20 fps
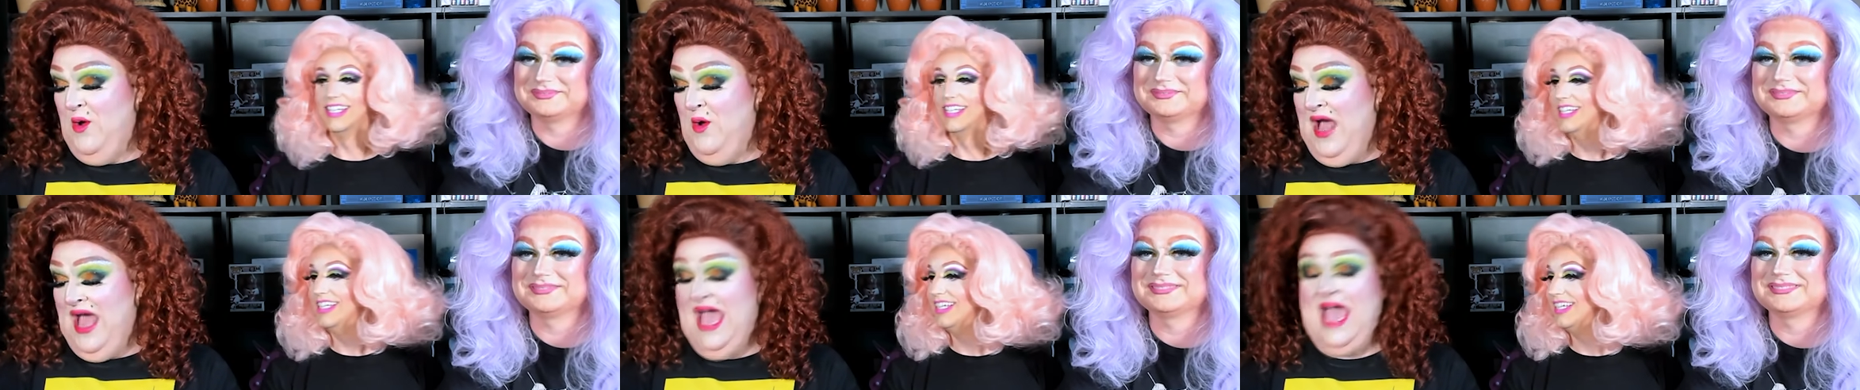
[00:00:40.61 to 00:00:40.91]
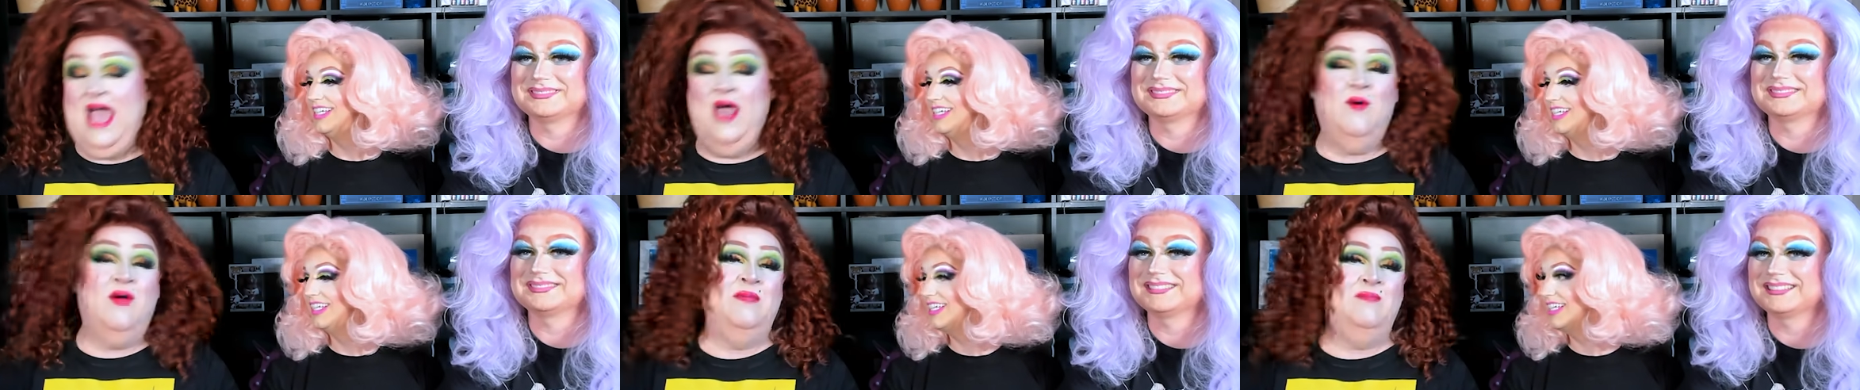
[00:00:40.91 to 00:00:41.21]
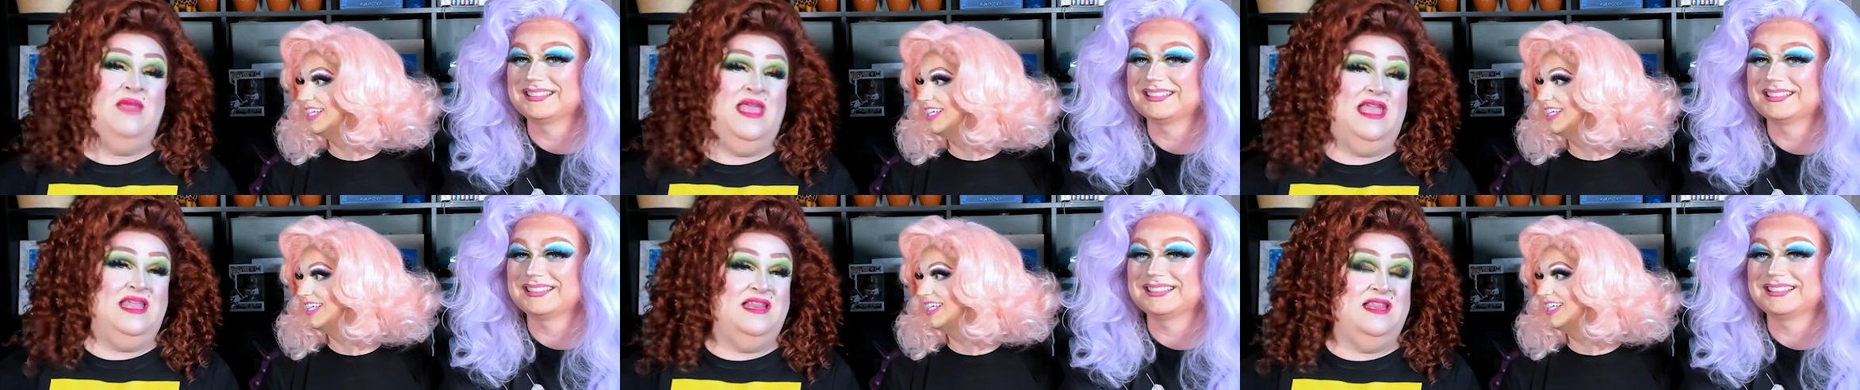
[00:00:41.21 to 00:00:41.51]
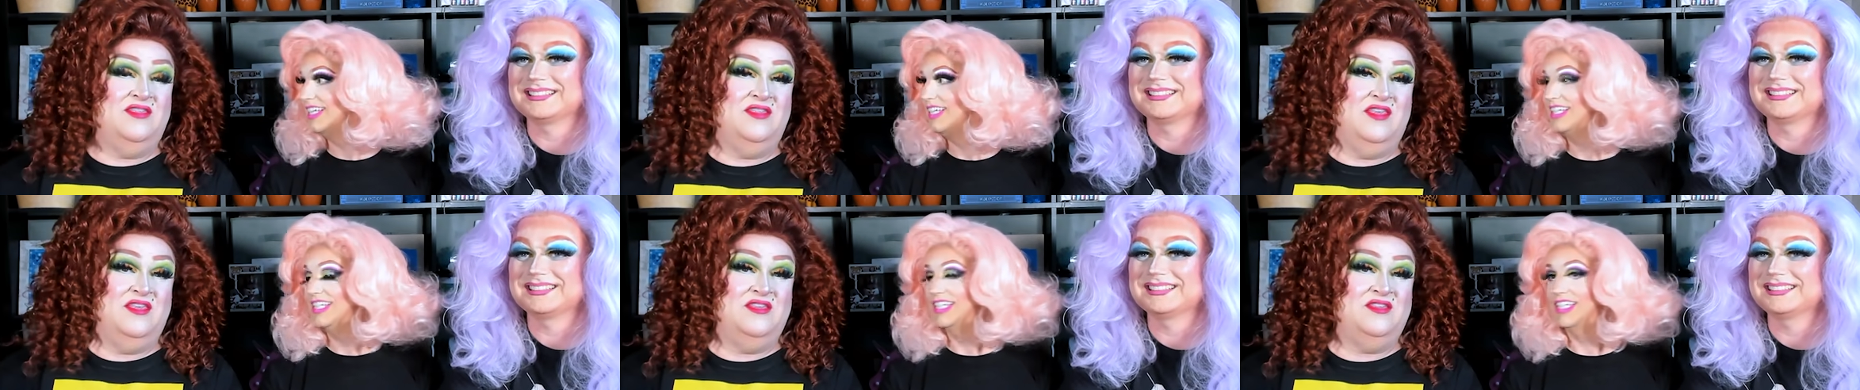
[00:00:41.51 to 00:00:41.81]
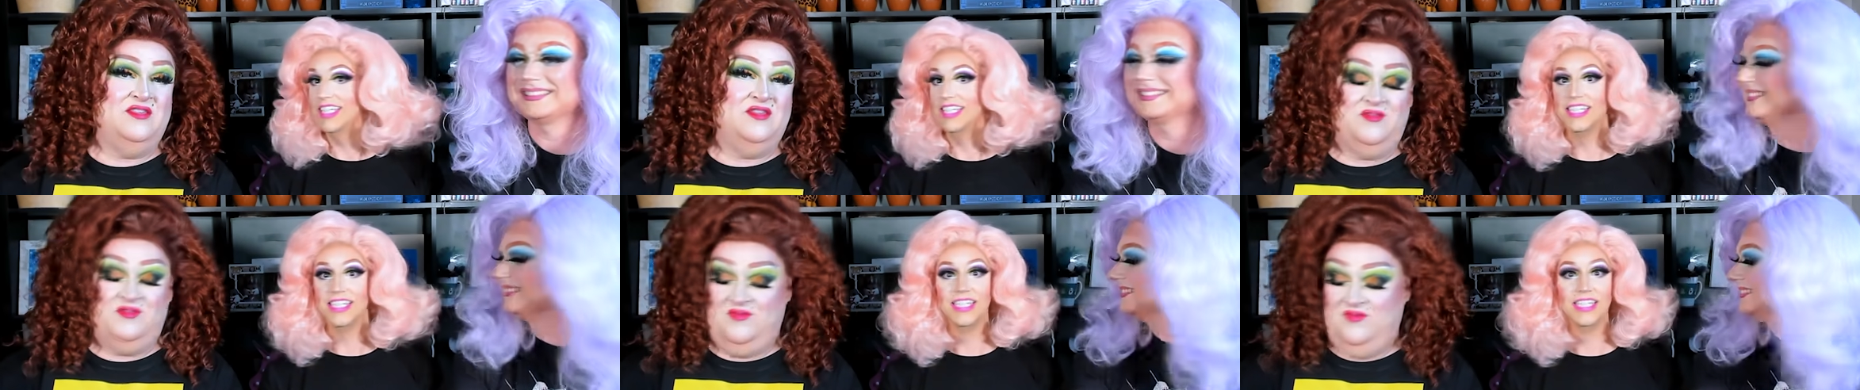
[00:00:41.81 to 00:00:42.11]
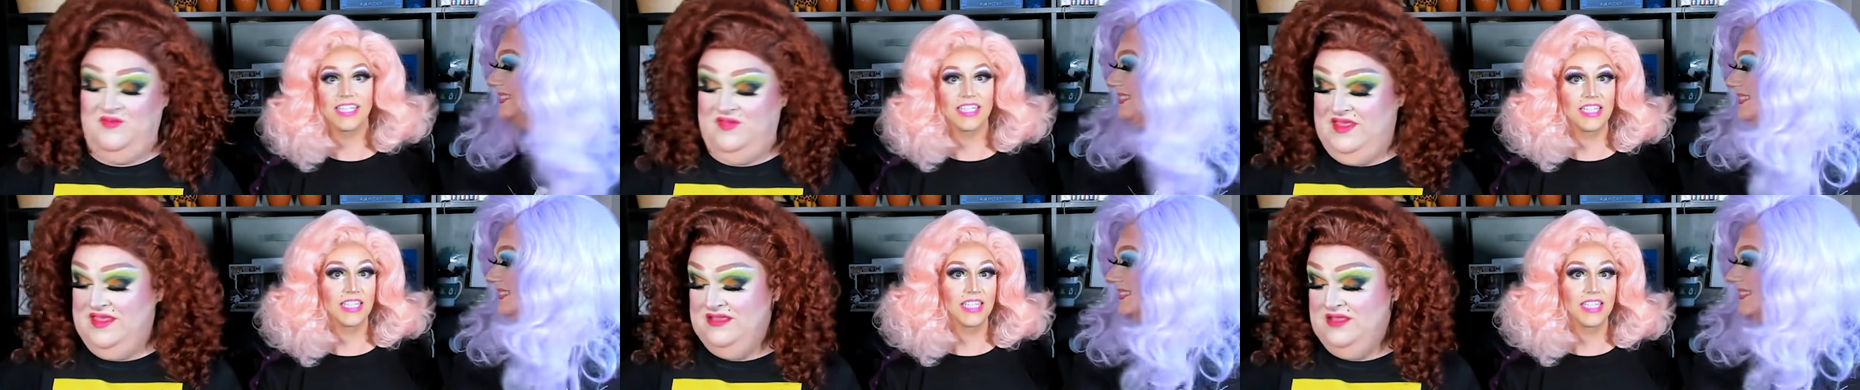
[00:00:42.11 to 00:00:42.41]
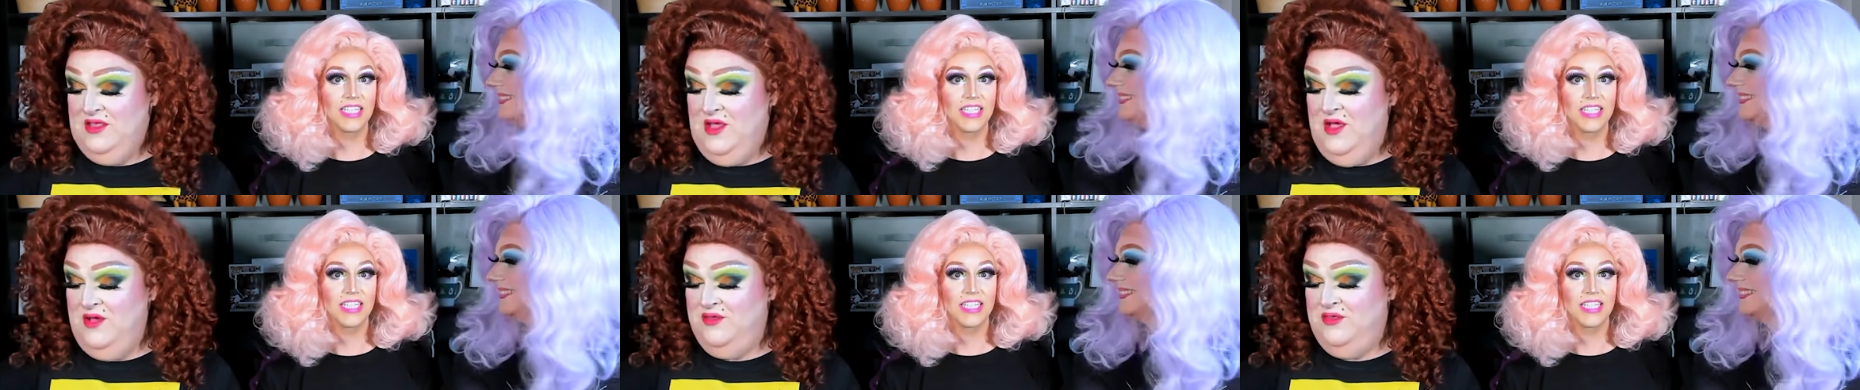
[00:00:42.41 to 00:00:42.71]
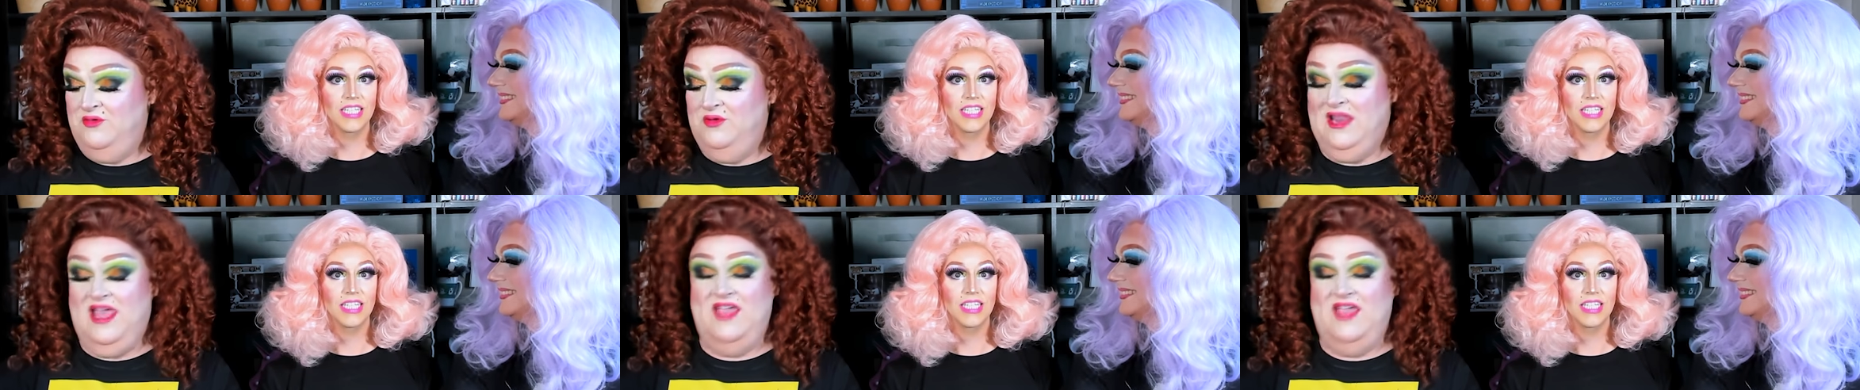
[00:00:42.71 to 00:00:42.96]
Speaker 1: how I made it this this long through